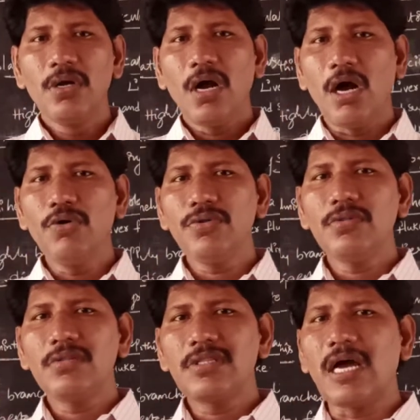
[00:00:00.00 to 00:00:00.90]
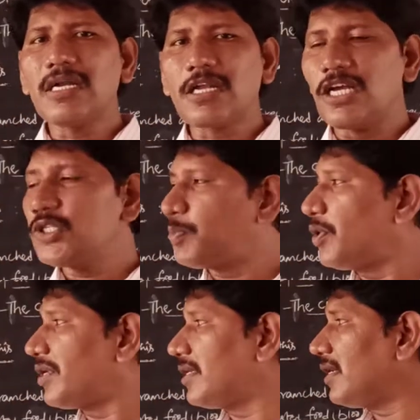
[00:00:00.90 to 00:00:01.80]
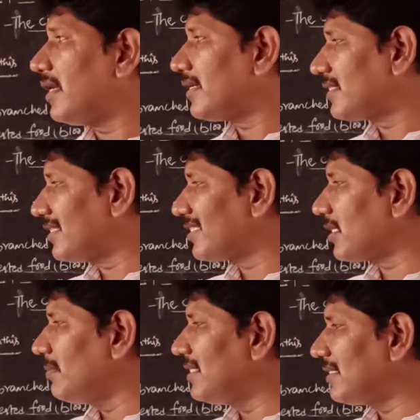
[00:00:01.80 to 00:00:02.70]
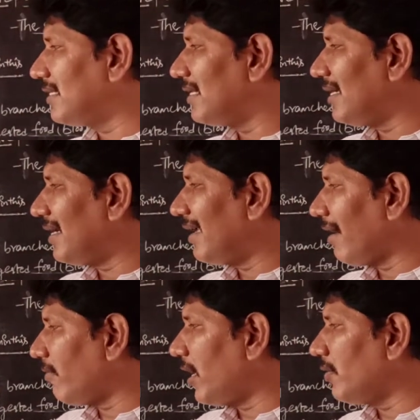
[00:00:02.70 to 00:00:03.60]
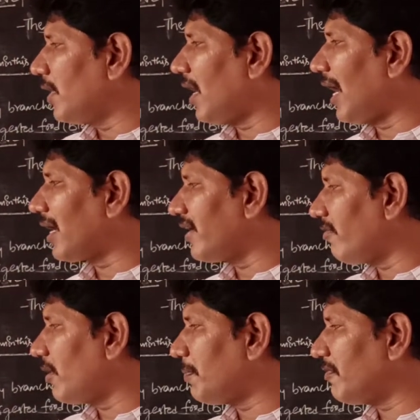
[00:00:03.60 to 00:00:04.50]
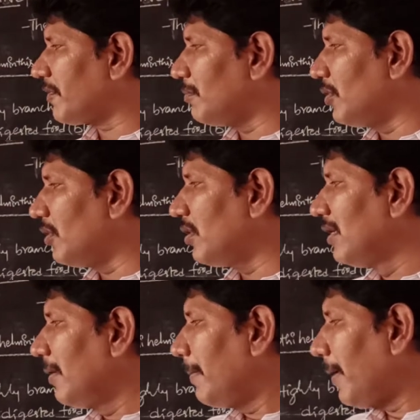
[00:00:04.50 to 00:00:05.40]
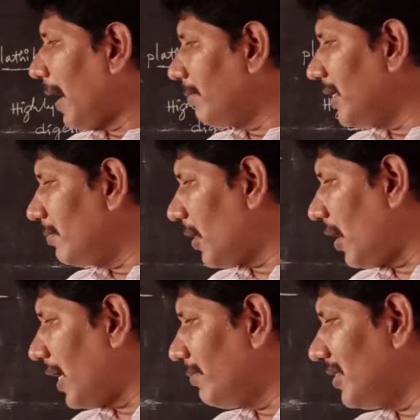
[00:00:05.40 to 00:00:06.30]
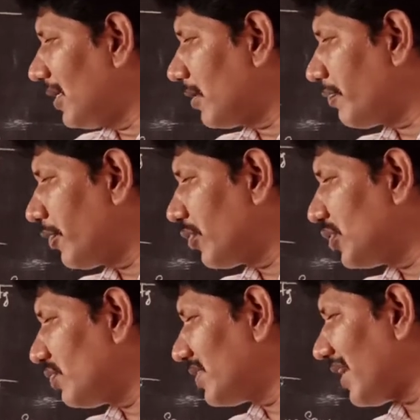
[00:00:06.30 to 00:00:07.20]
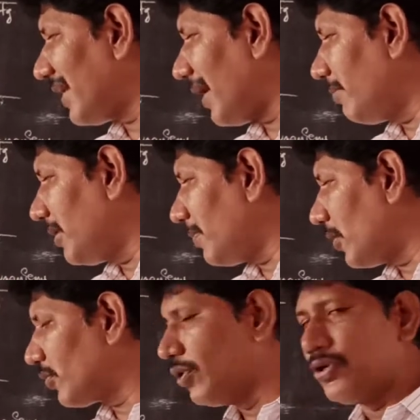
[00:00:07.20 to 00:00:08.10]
how the transport system is evolved or developed from amoeba, I mean that protozoans like amoeba to